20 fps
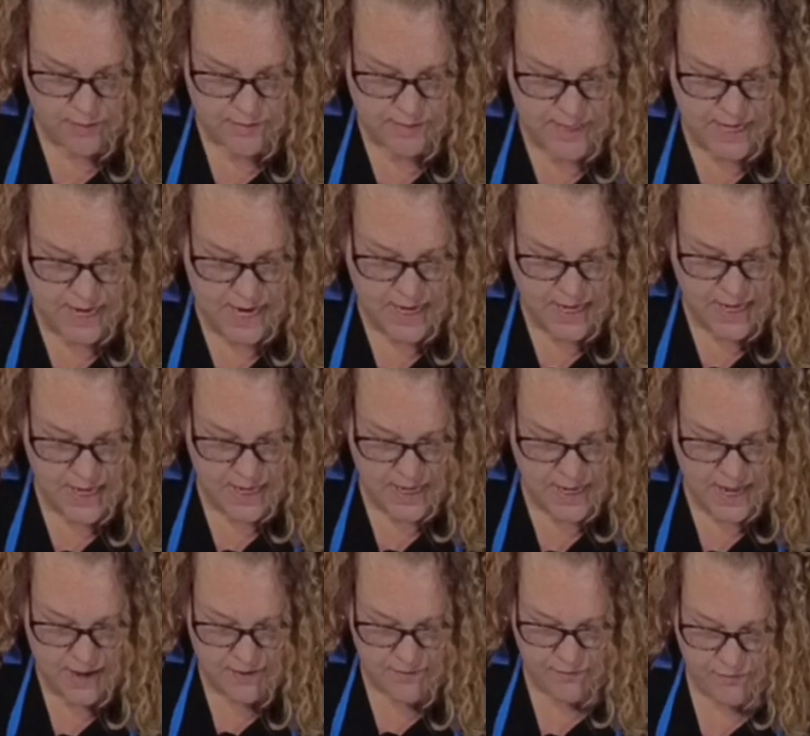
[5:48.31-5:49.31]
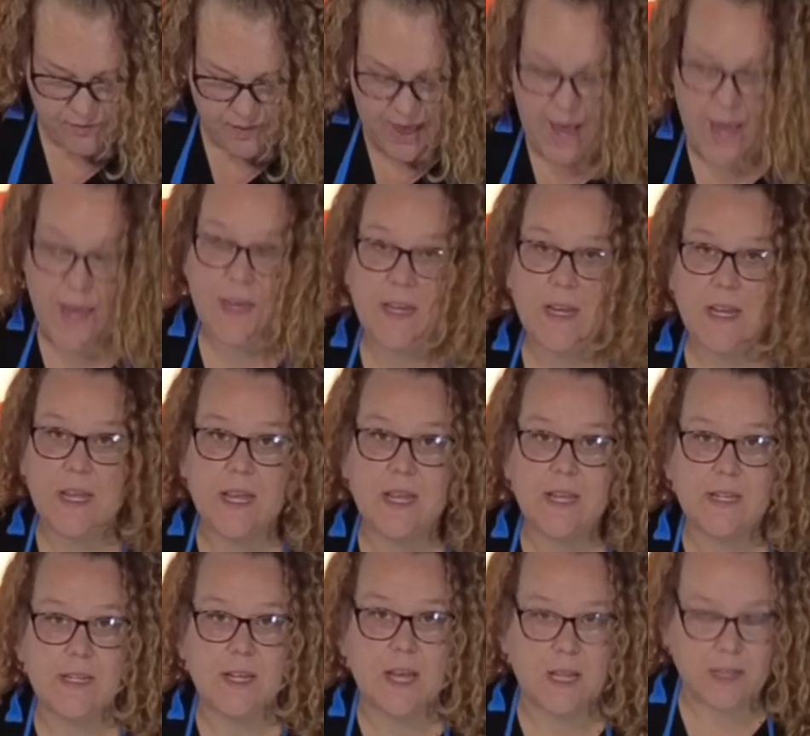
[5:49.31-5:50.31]
take it and flatten
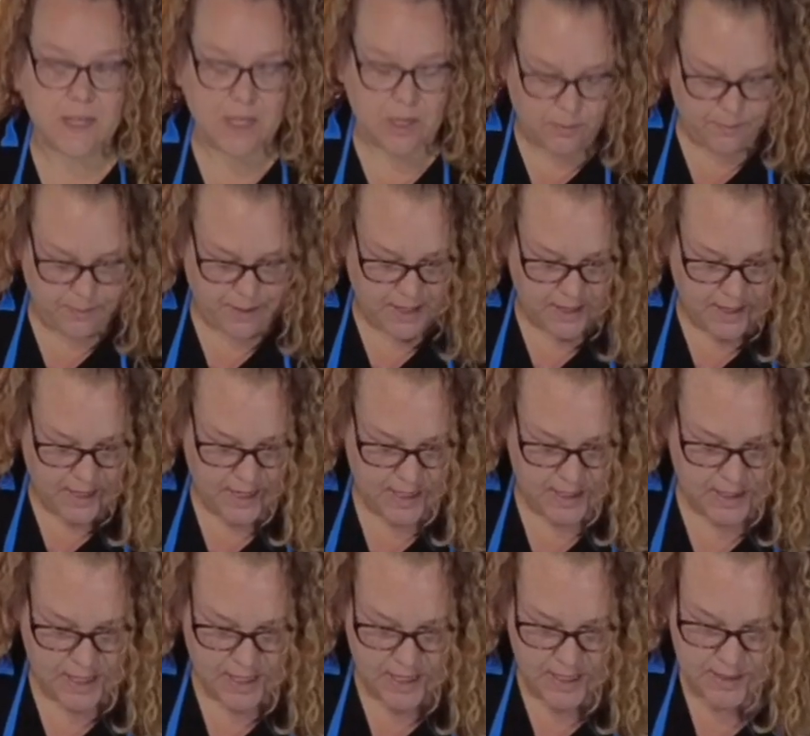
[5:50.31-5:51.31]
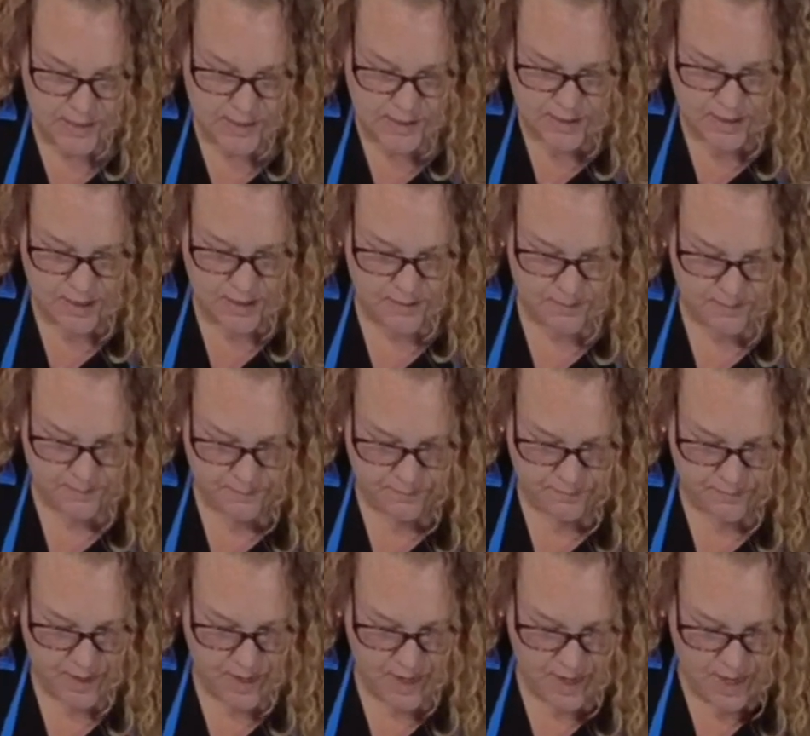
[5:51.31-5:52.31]
it a little bit like this,
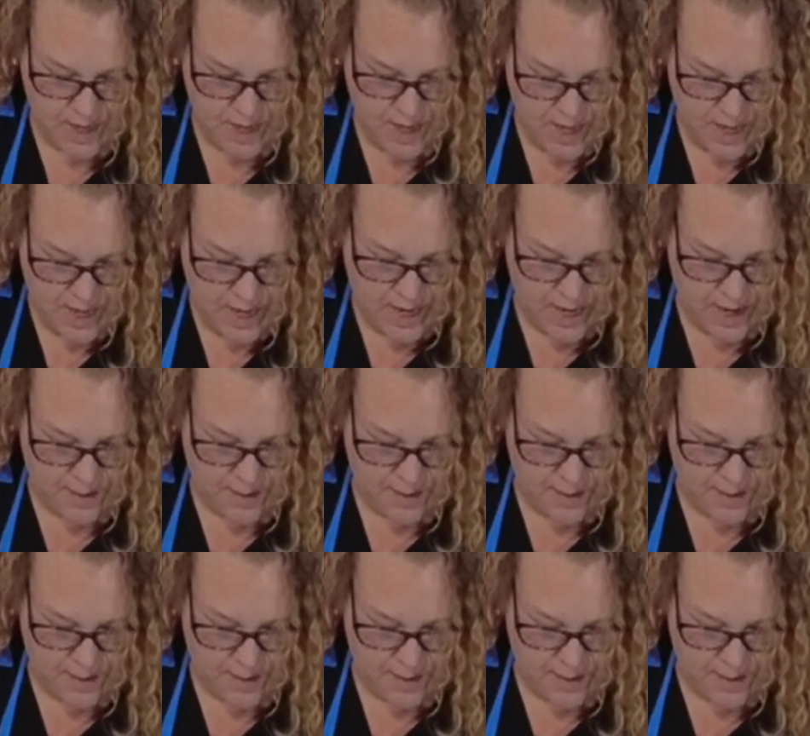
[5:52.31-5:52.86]
and